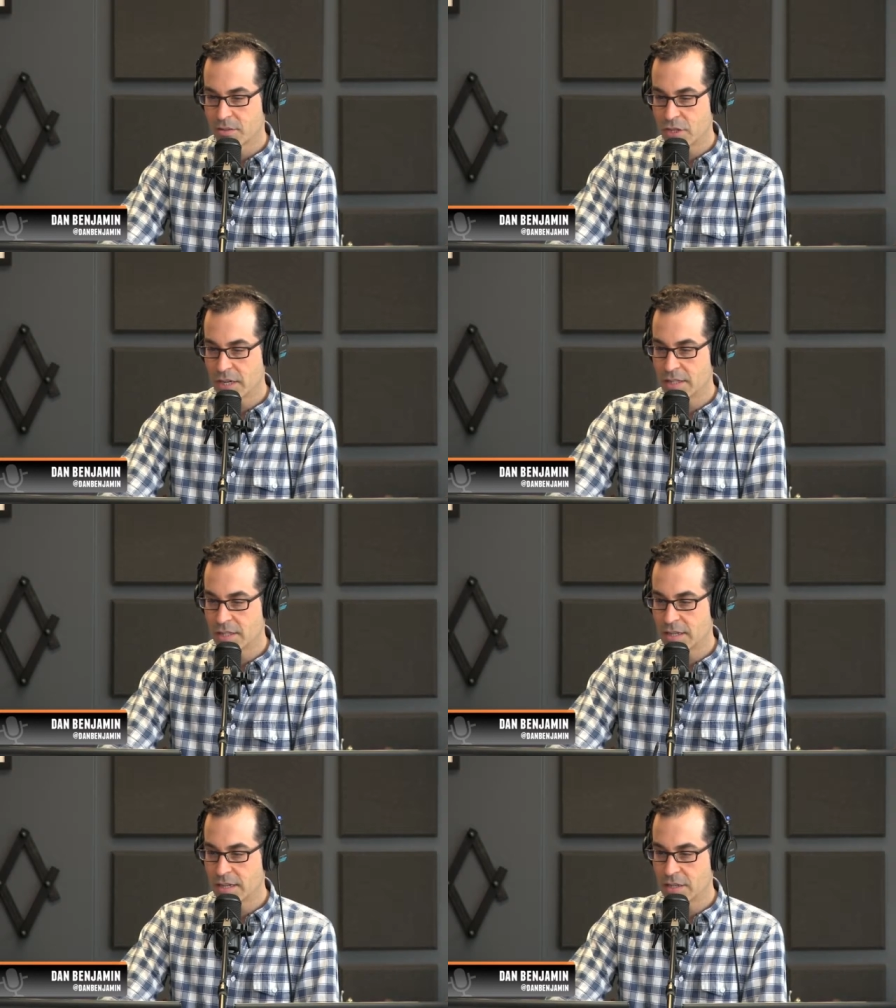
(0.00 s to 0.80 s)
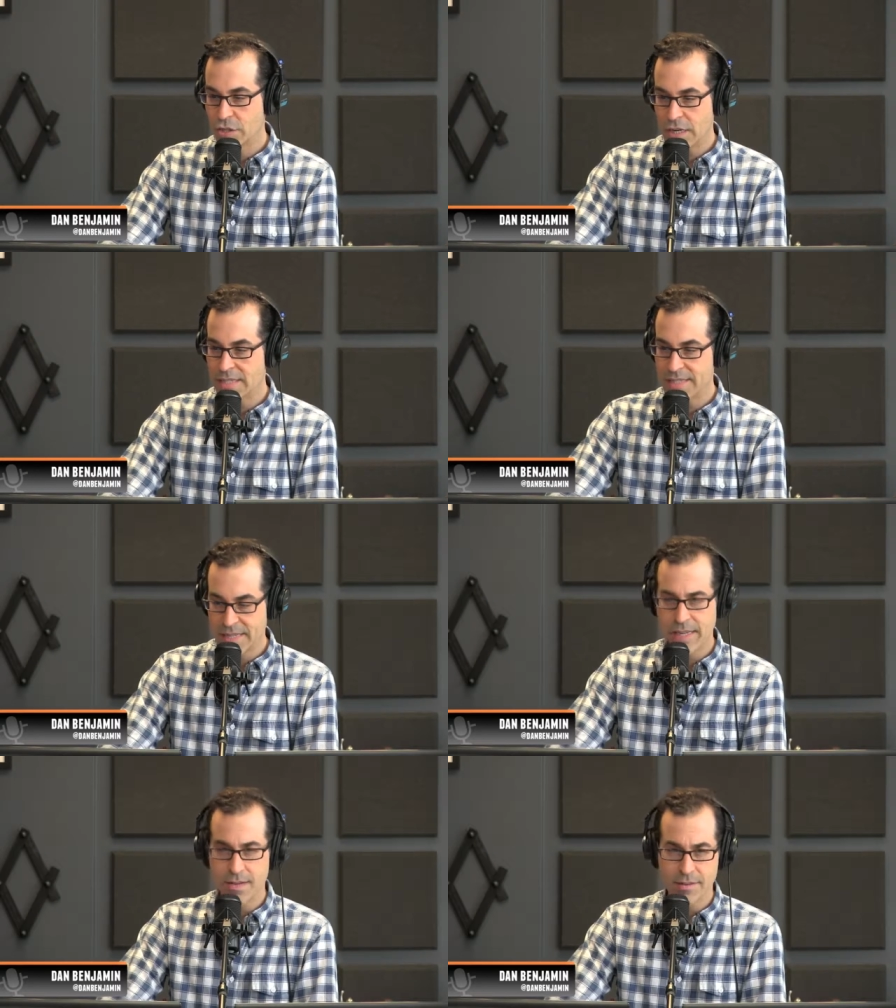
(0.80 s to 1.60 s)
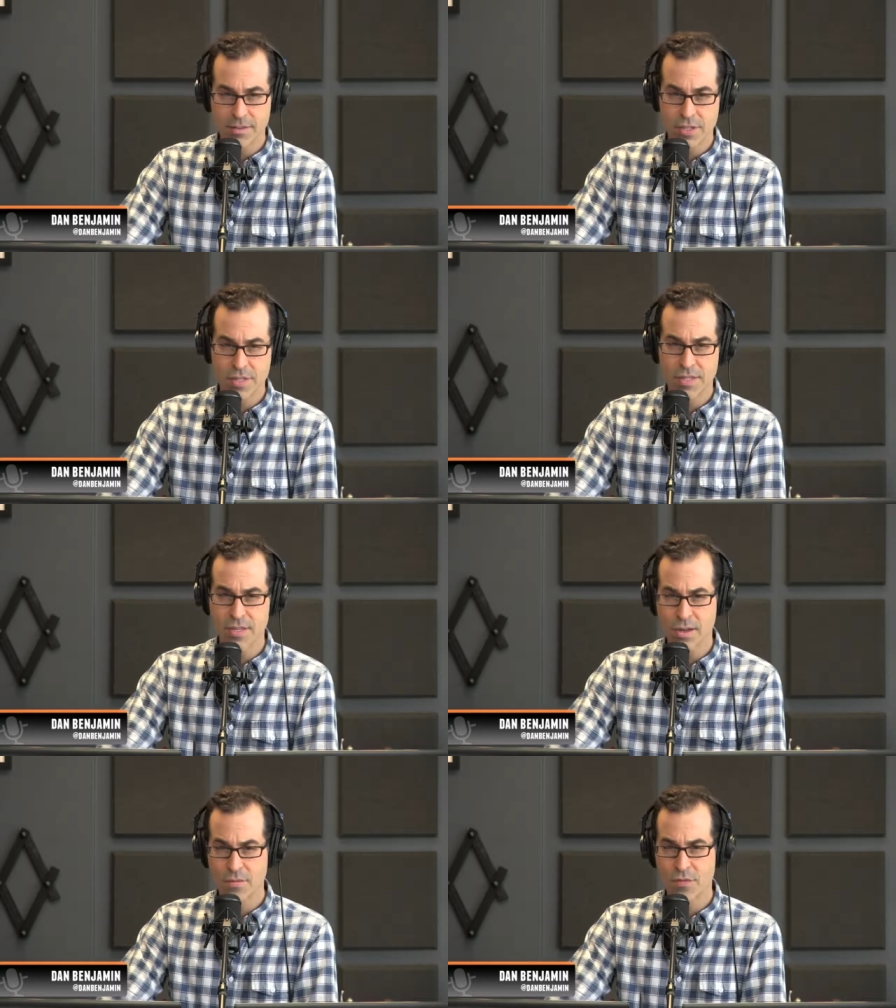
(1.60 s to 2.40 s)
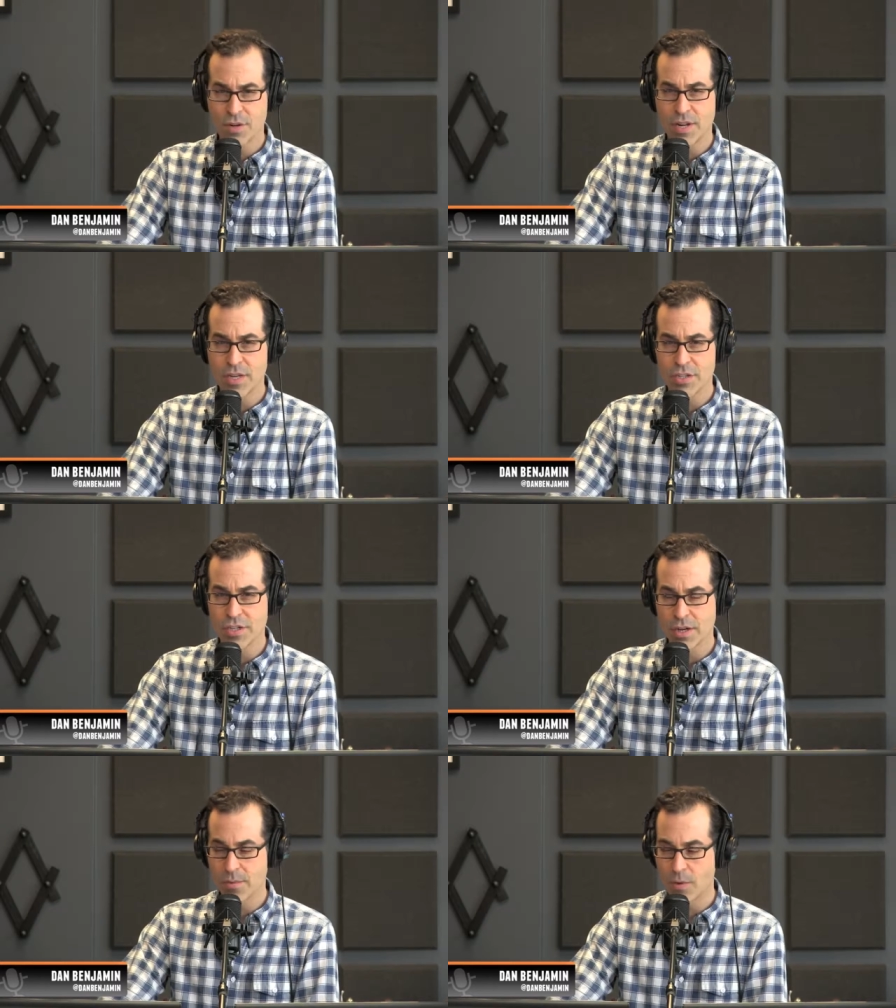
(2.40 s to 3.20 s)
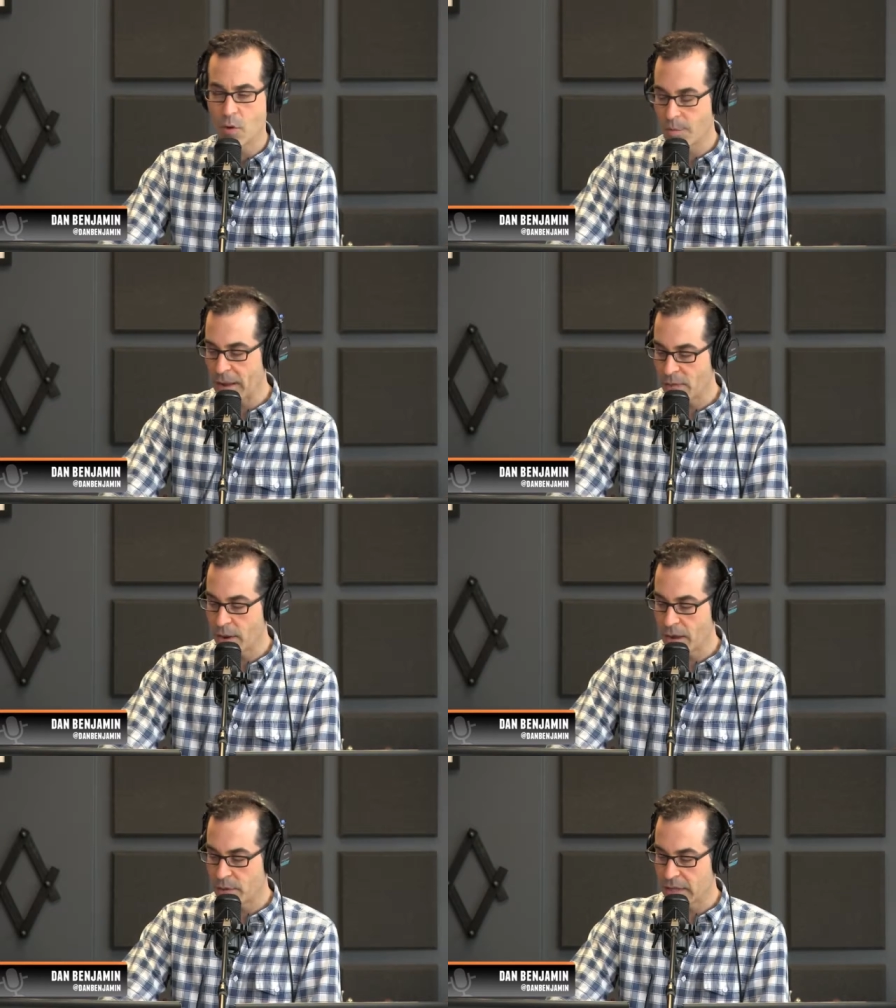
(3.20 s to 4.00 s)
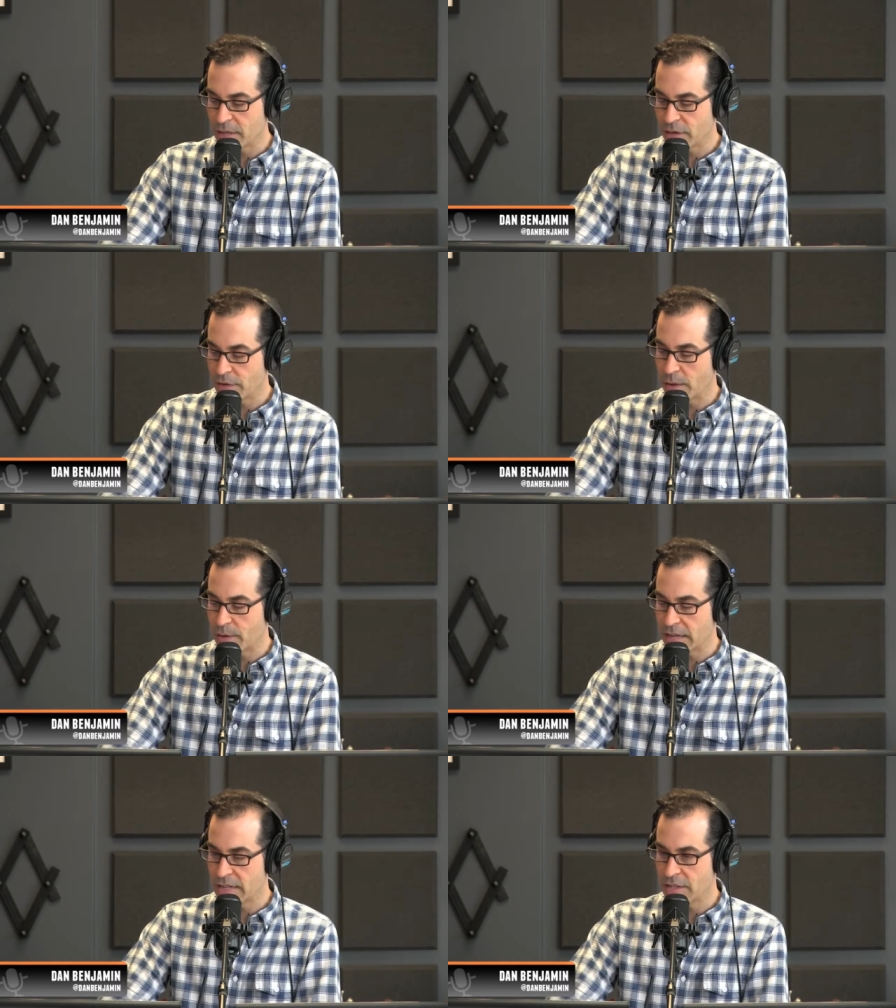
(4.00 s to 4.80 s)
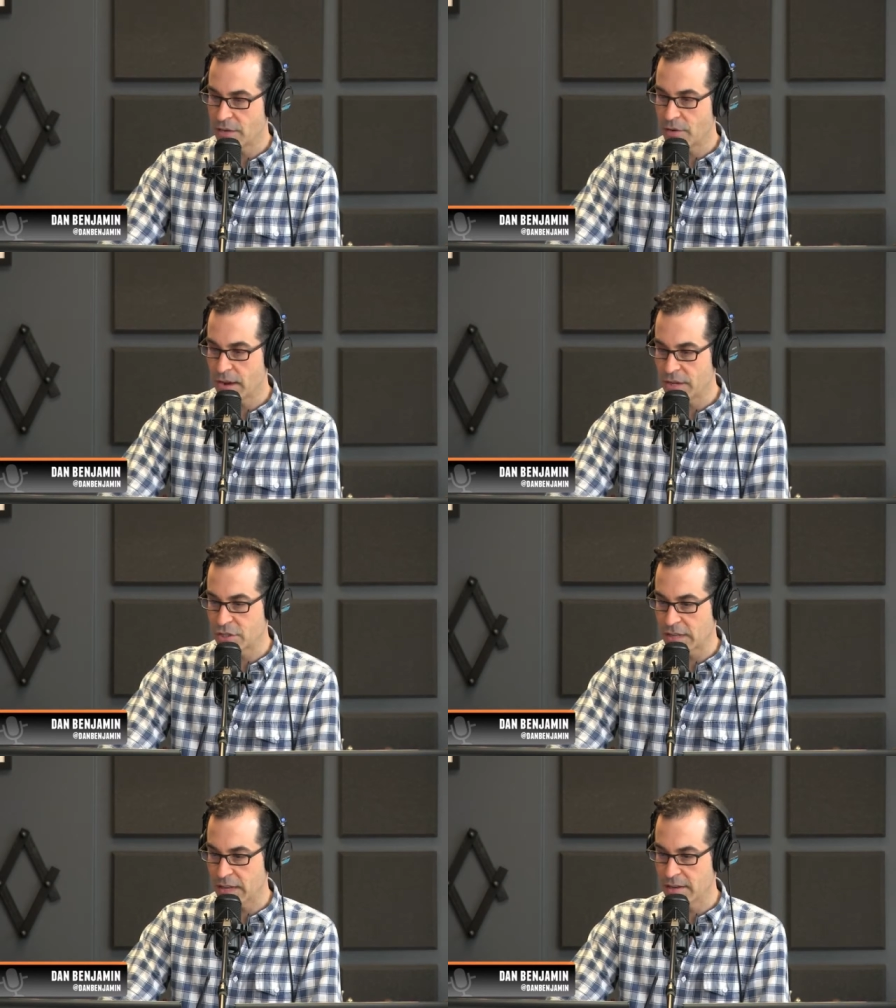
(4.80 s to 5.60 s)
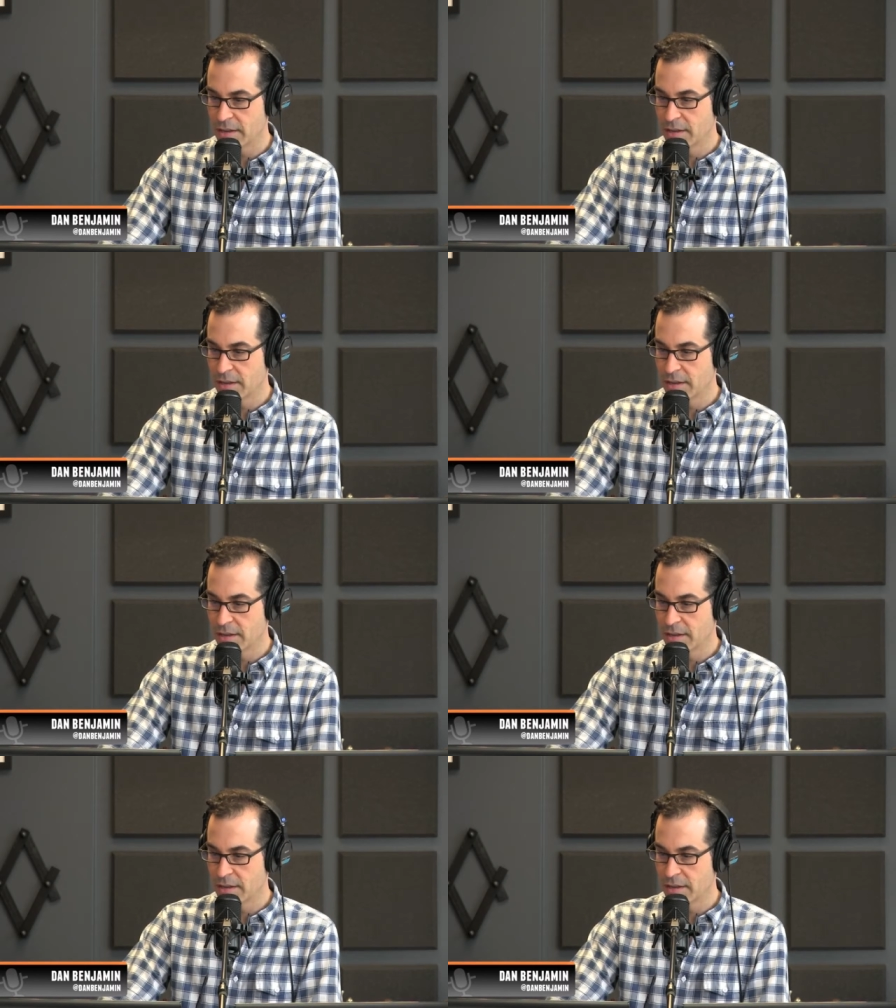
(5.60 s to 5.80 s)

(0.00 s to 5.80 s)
Just in time for today's show. Oh, and by the way, I would like to congratulate